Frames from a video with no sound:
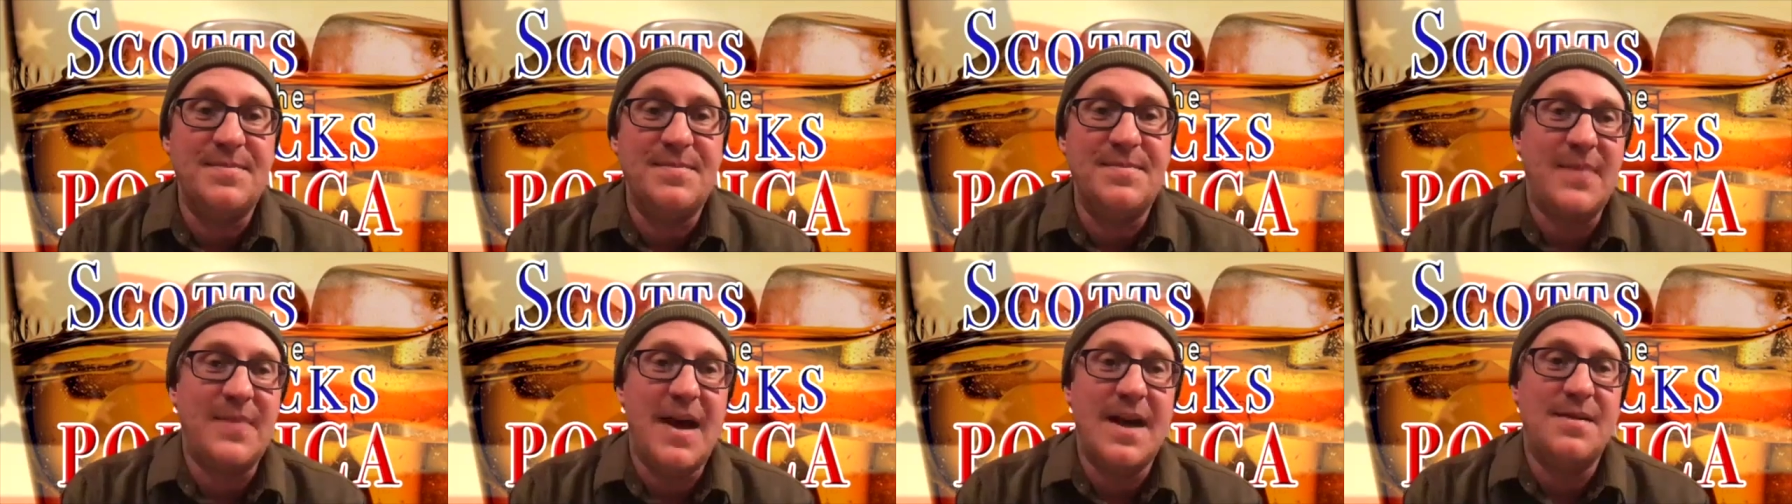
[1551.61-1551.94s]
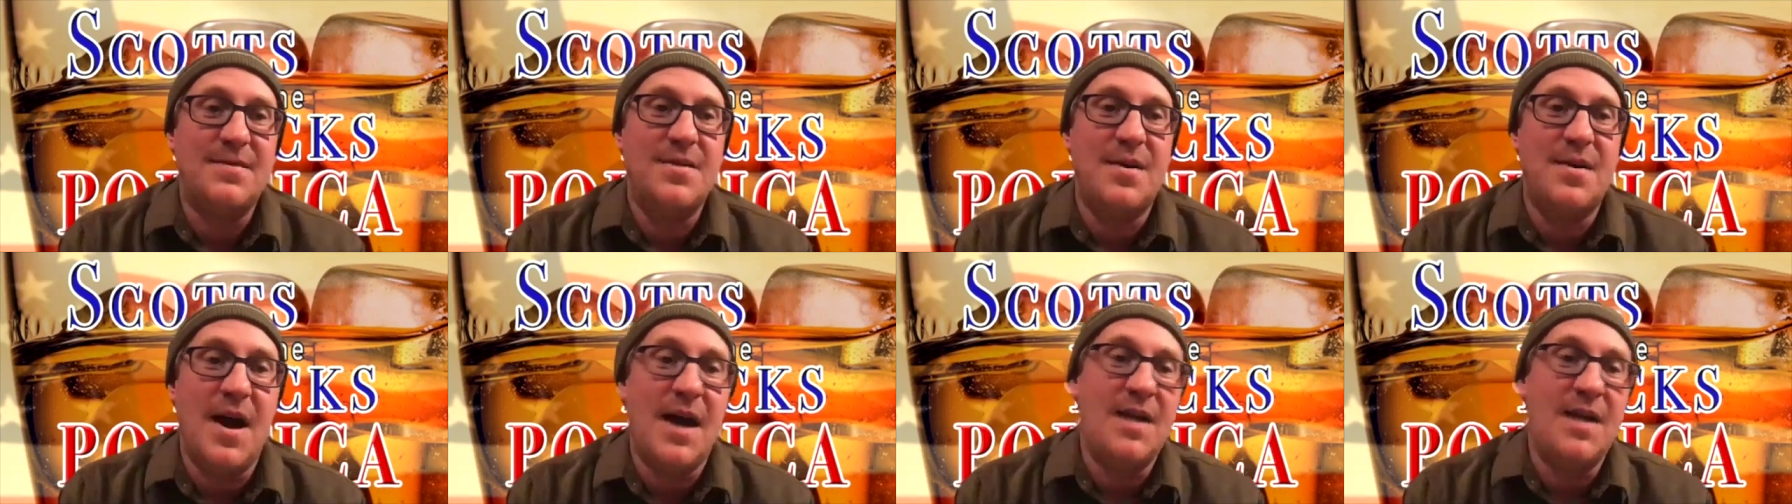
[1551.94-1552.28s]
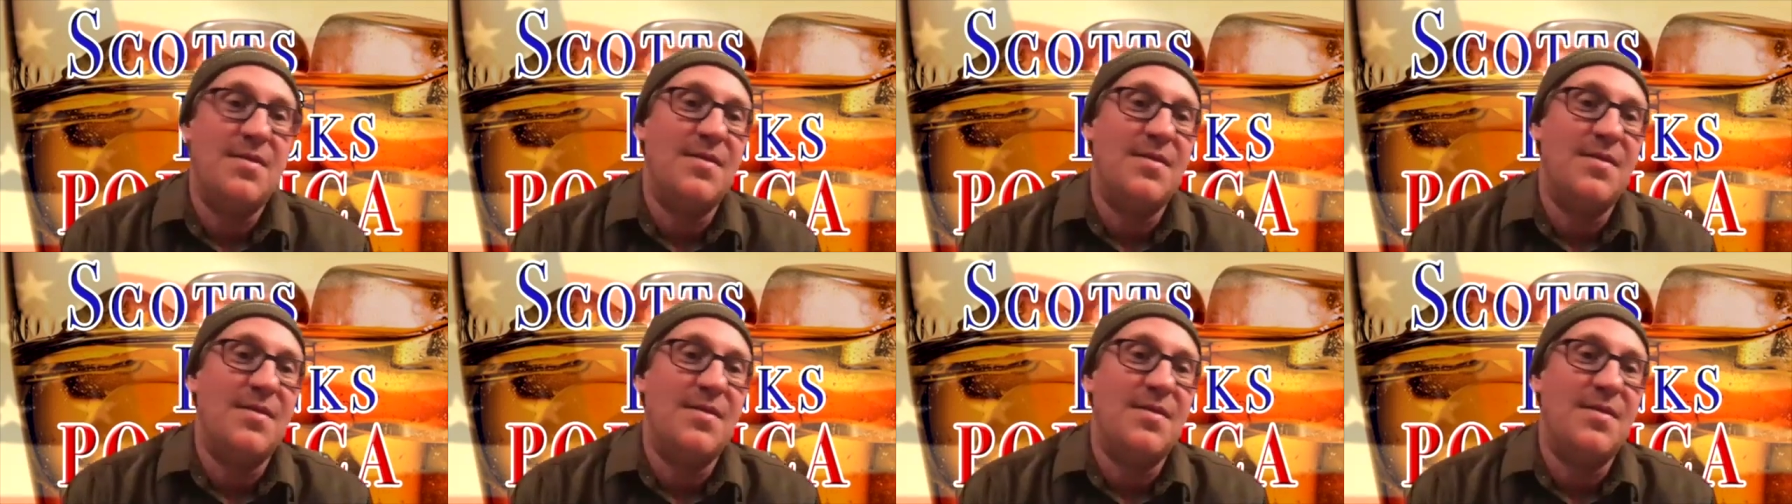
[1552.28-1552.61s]
I don't know
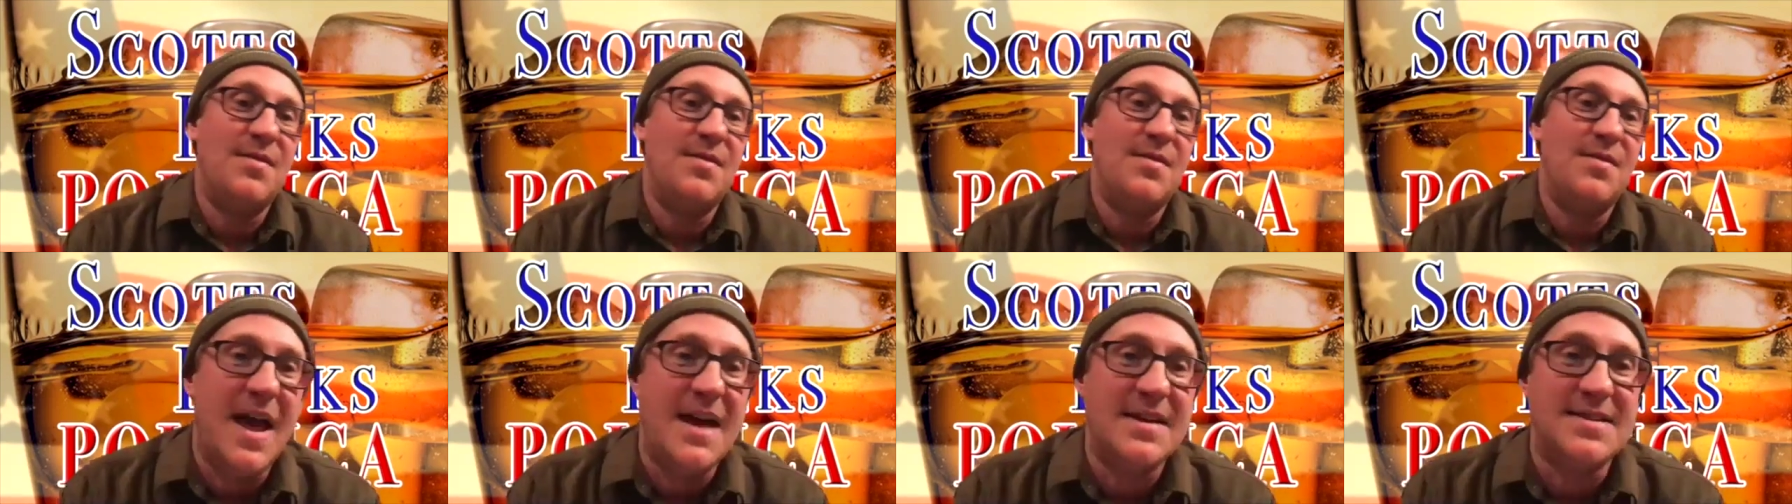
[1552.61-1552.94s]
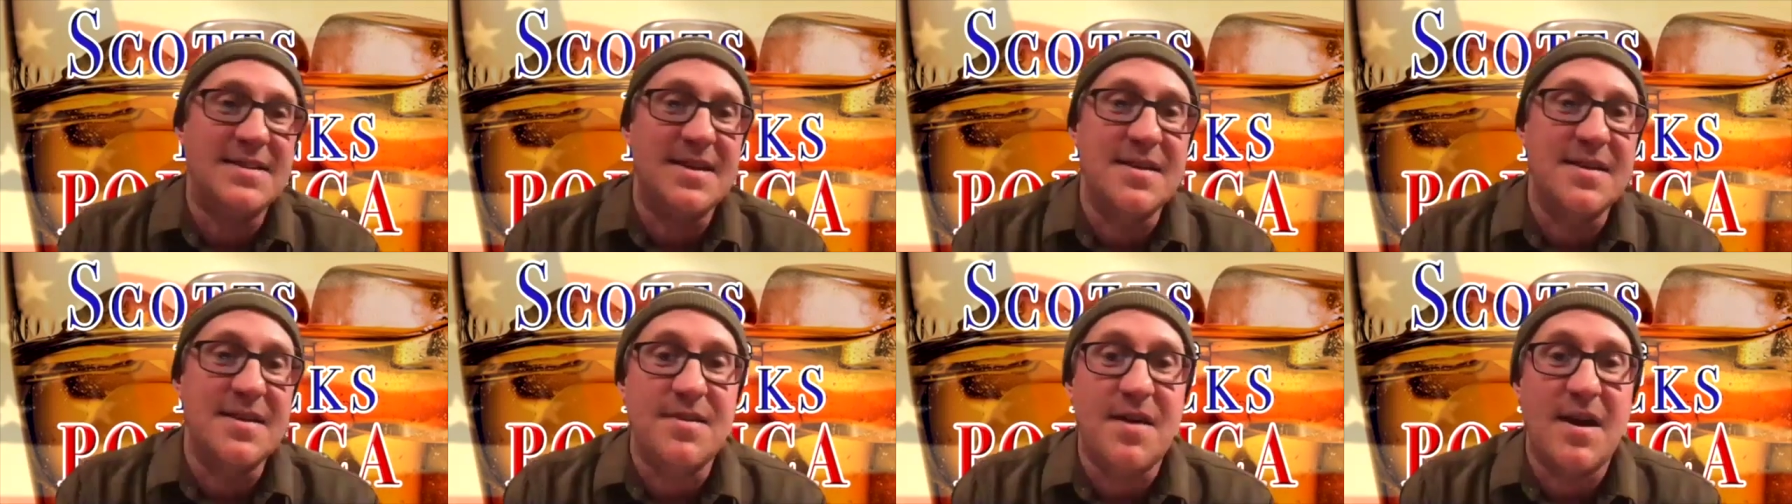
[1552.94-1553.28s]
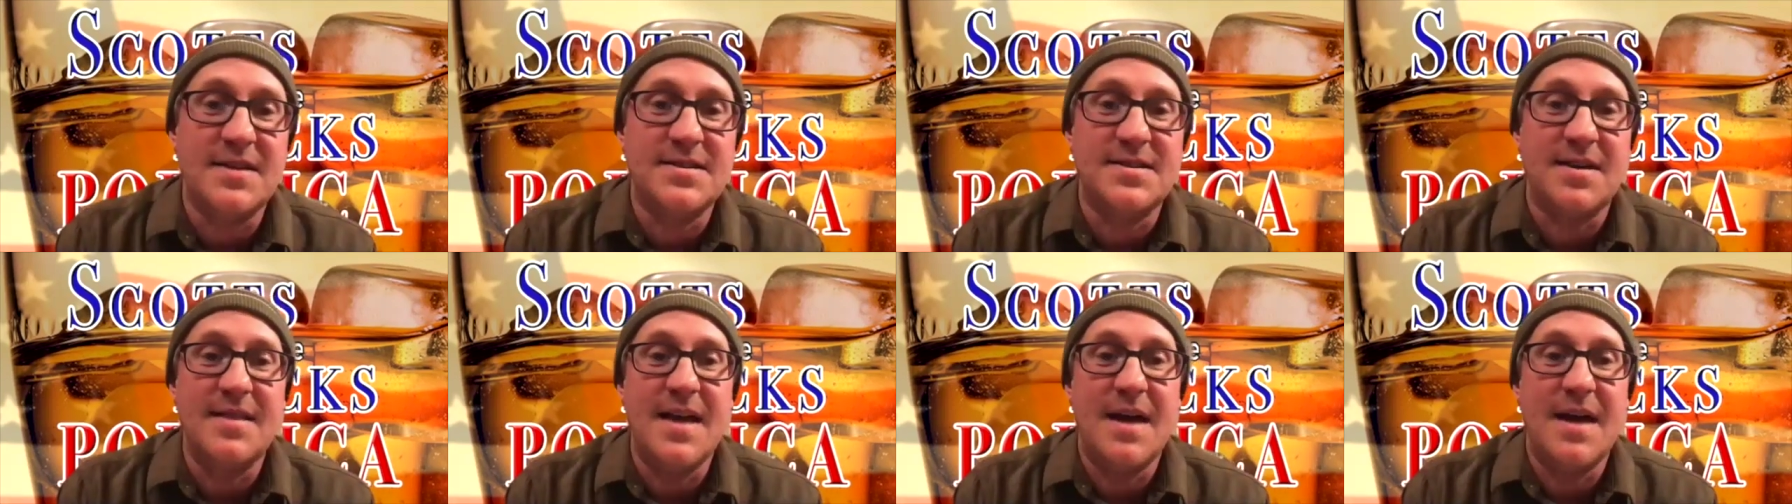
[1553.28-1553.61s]
if anyone has any
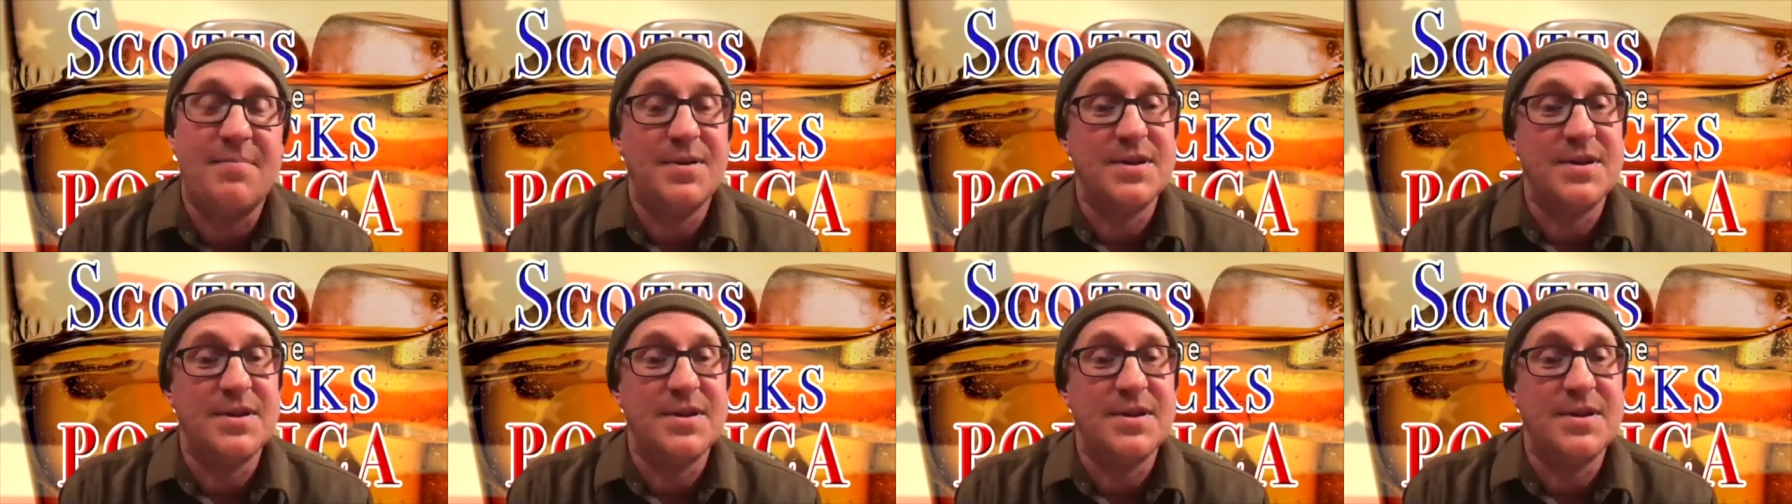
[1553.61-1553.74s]
thoughts on that,